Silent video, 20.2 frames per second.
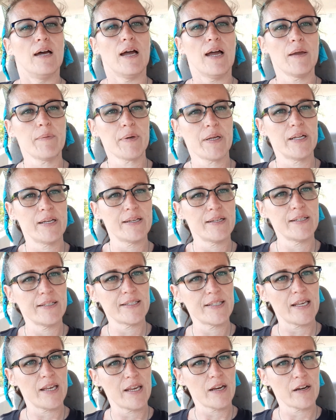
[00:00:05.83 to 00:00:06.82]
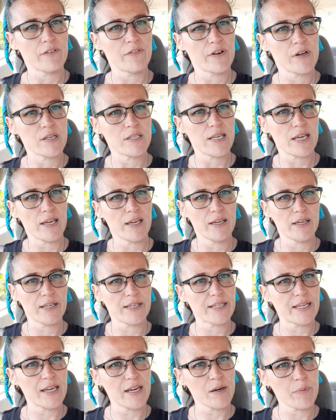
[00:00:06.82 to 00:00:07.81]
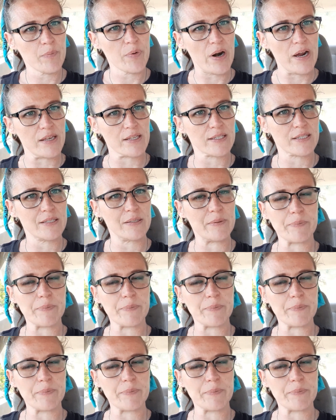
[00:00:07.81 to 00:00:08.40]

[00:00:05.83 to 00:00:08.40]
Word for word: I'm gonna sit here for a second and decompress.